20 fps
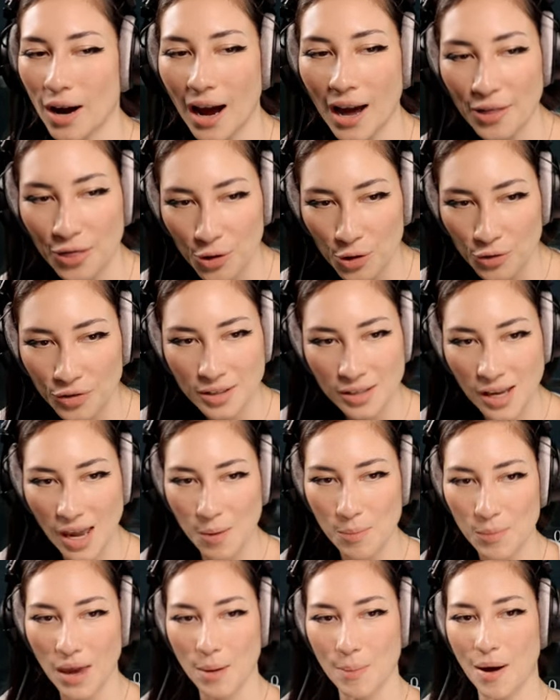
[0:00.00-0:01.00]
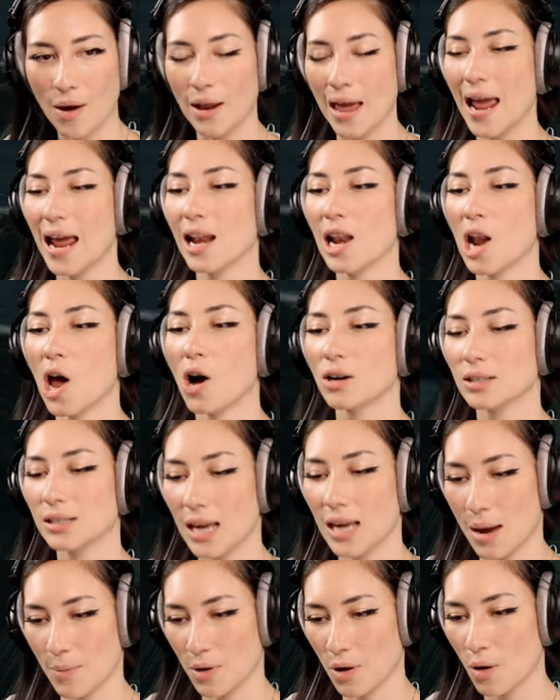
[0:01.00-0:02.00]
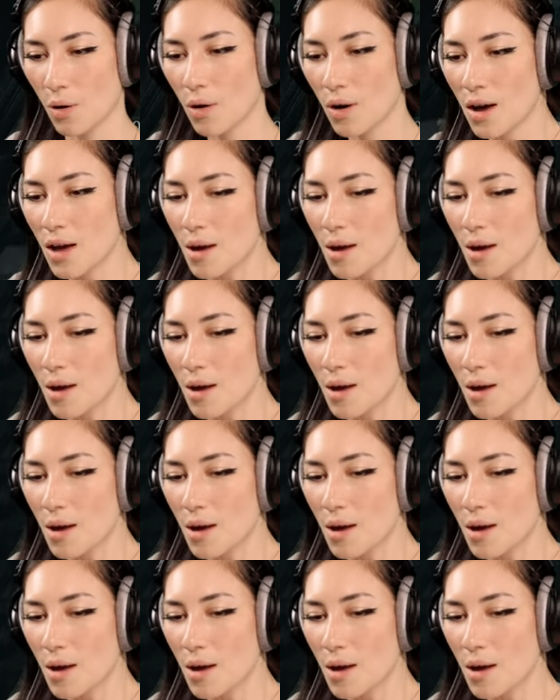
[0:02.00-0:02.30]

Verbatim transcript: I thought this game came out a long time ago.